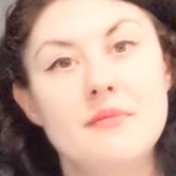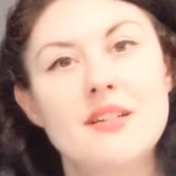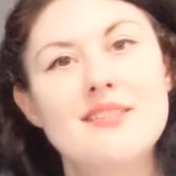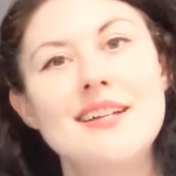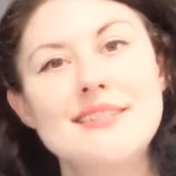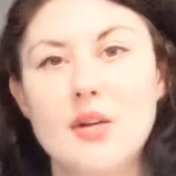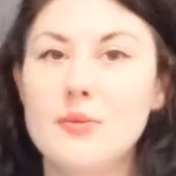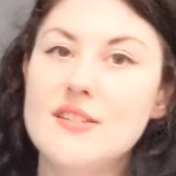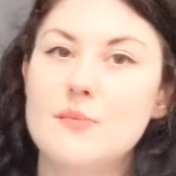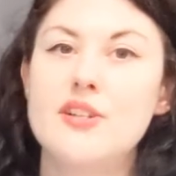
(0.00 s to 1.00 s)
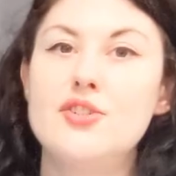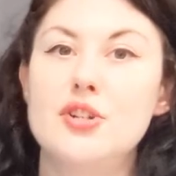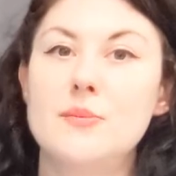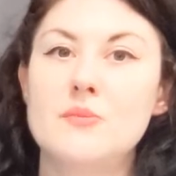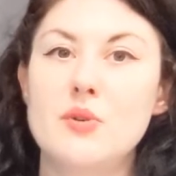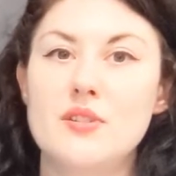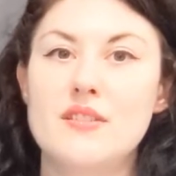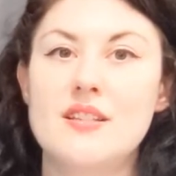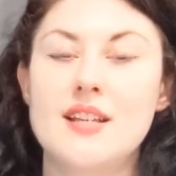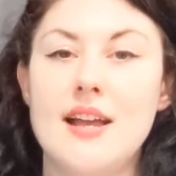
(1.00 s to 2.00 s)
because that's how we spread germs most
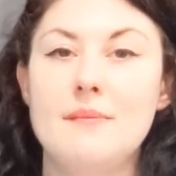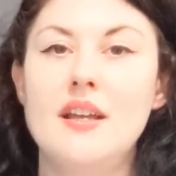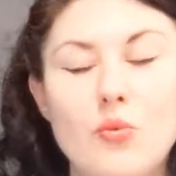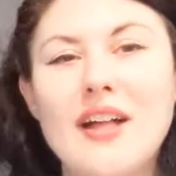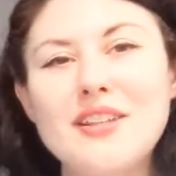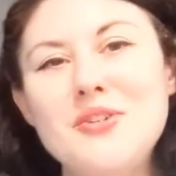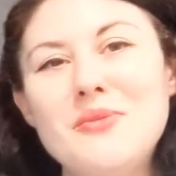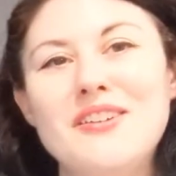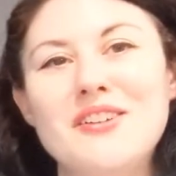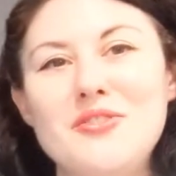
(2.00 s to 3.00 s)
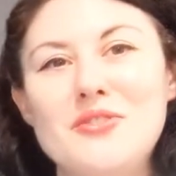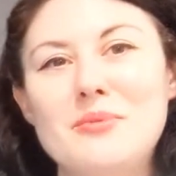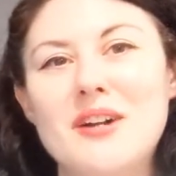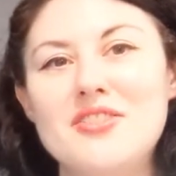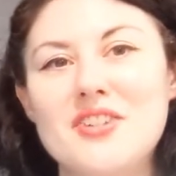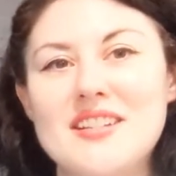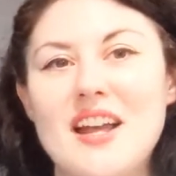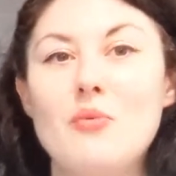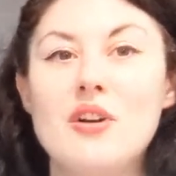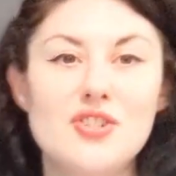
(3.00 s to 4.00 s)
of the time. While you work on your project,
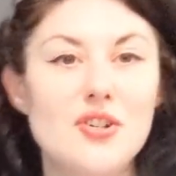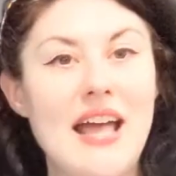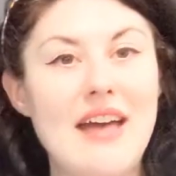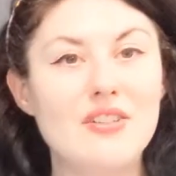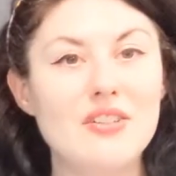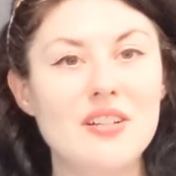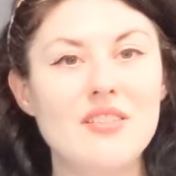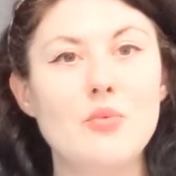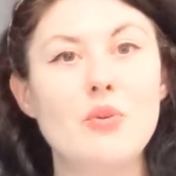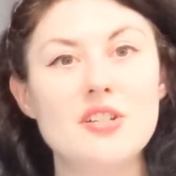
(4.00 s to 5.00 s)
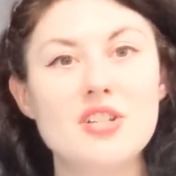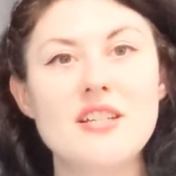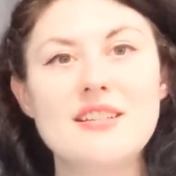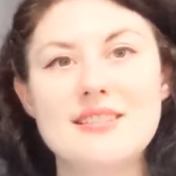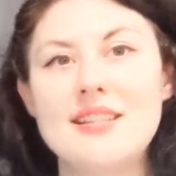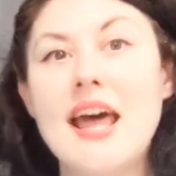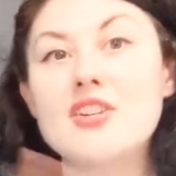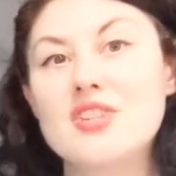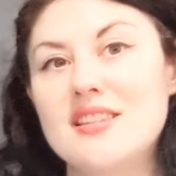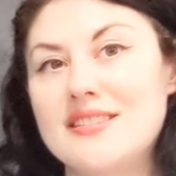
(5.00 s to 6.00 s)
I want you to have a look at the worksheet that's
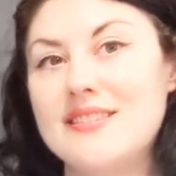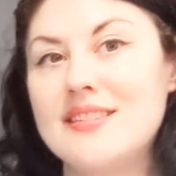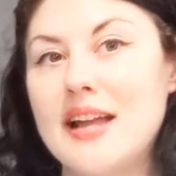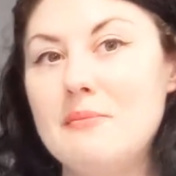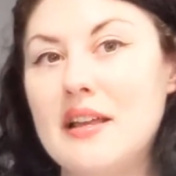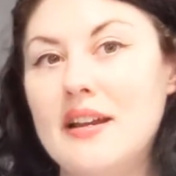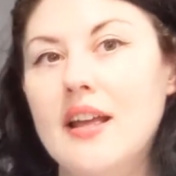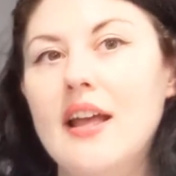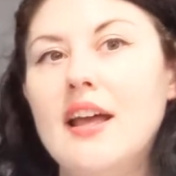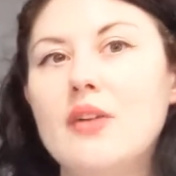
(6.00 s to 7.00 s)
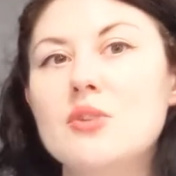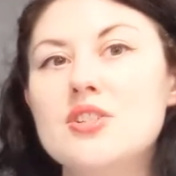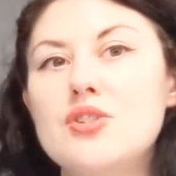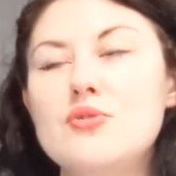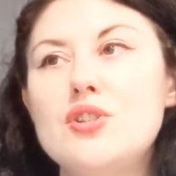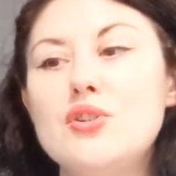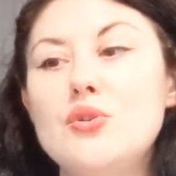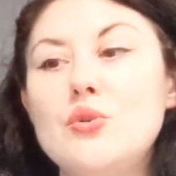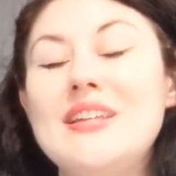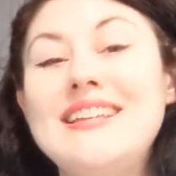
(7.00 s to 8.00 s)
attached to this assignment. I want you
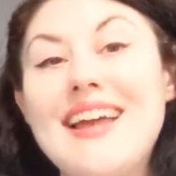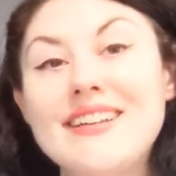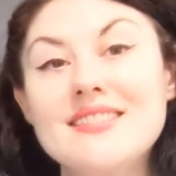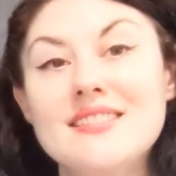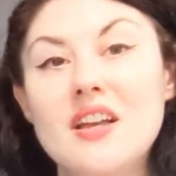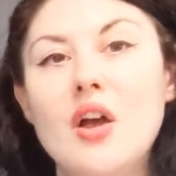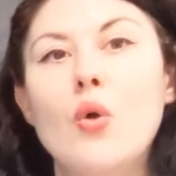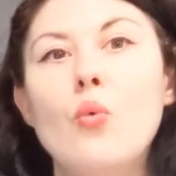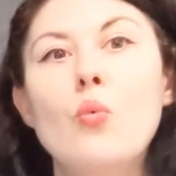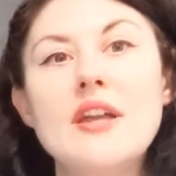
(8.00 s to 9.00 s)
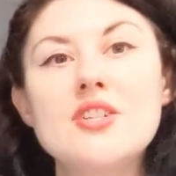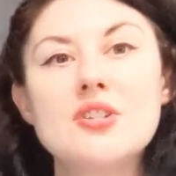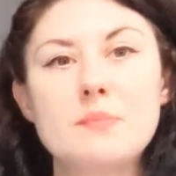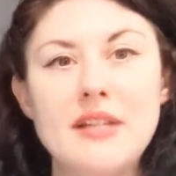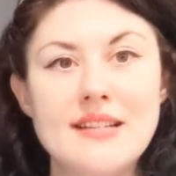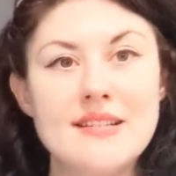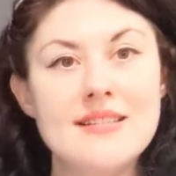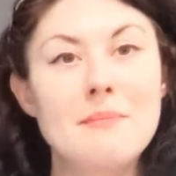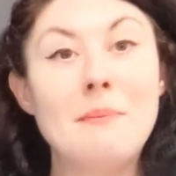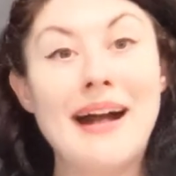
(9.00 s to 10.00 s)
to guess which
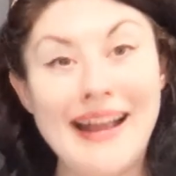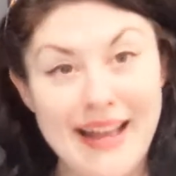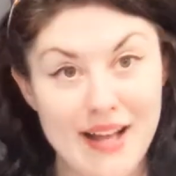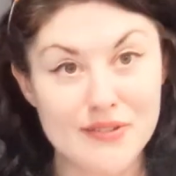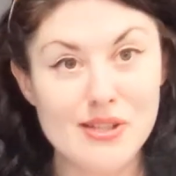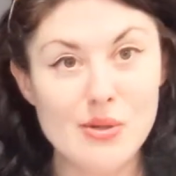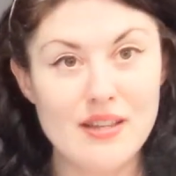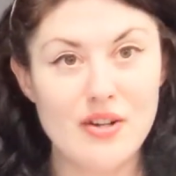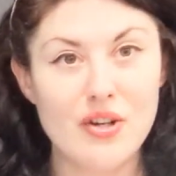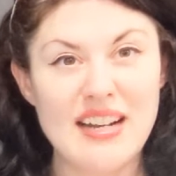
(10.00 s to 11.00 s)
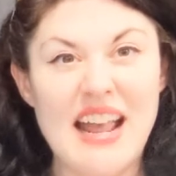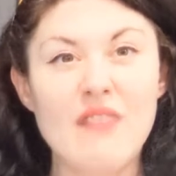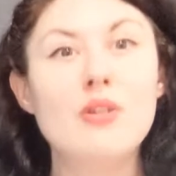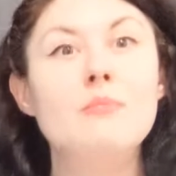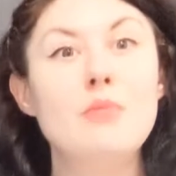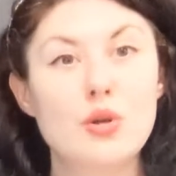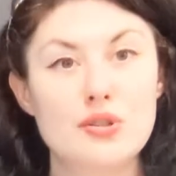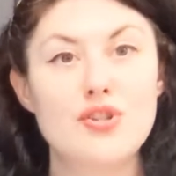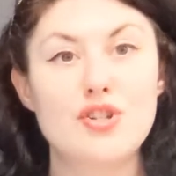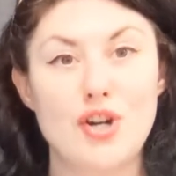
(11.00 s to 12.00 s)
places in my house you think are going to have the
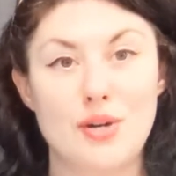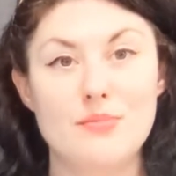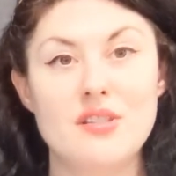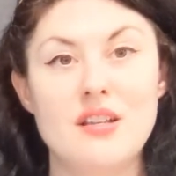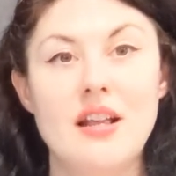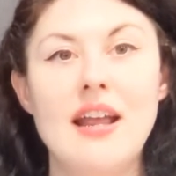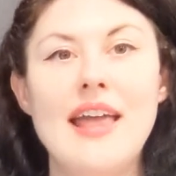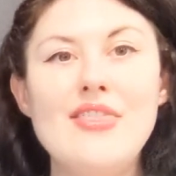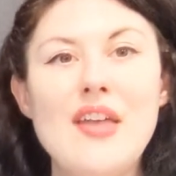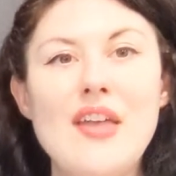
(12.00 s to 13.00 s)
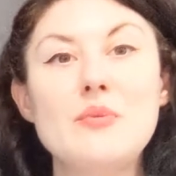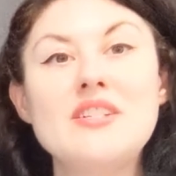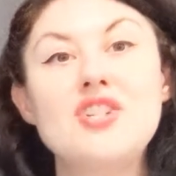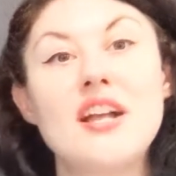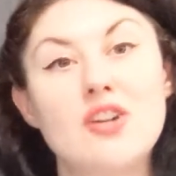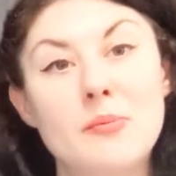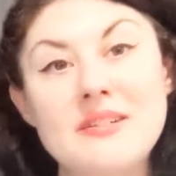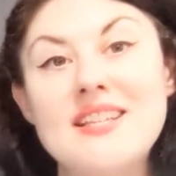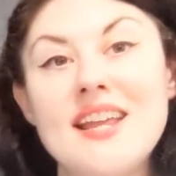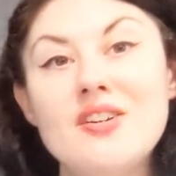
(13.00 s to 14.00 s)
most germs. And then when we check our
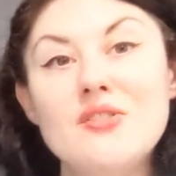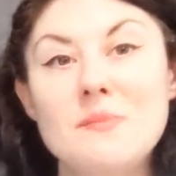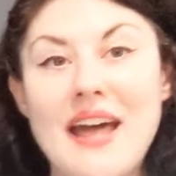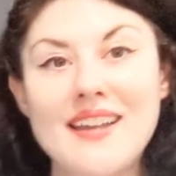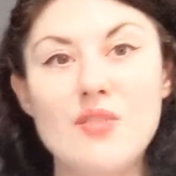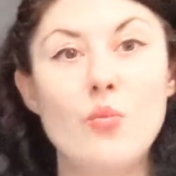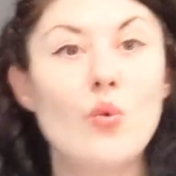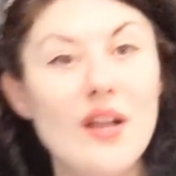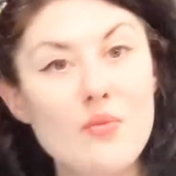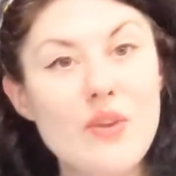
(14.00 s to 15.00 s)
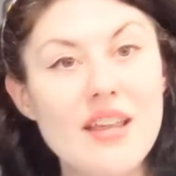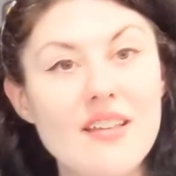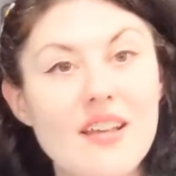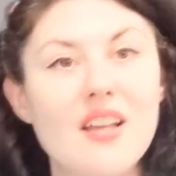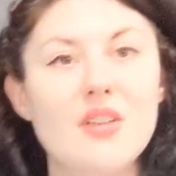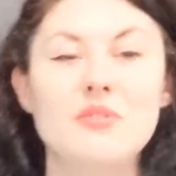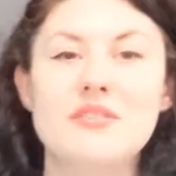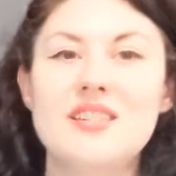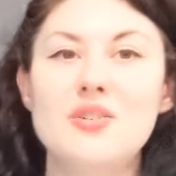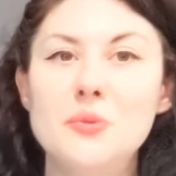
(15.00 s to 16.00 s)
potatoes back in 1 week, we'll
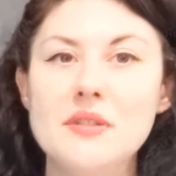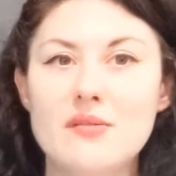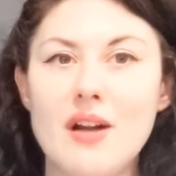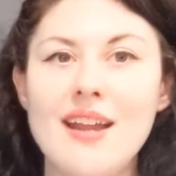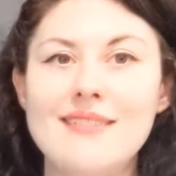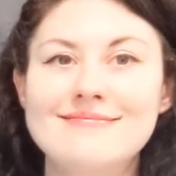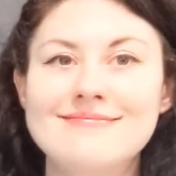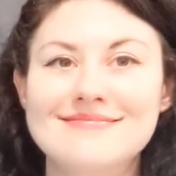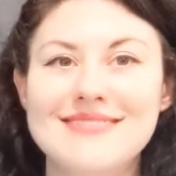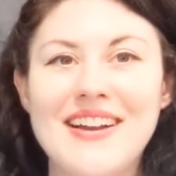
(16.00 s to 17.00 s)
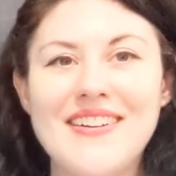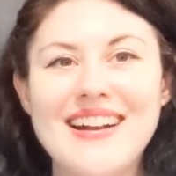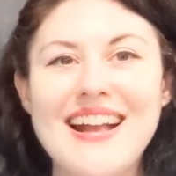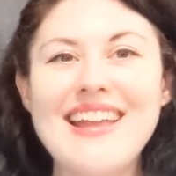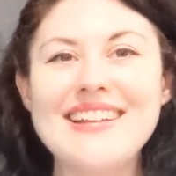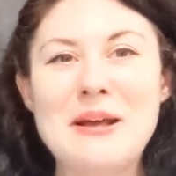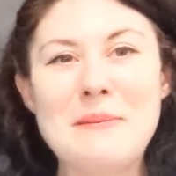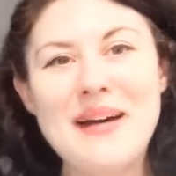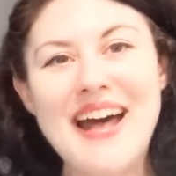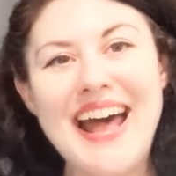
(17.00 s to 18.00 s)
see who was right. All right,
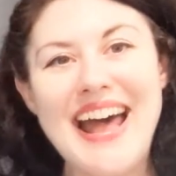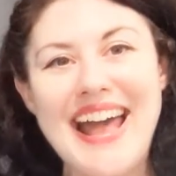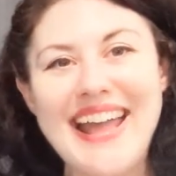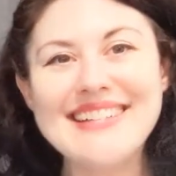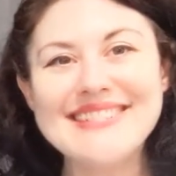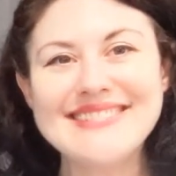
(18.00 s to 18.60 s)
bye!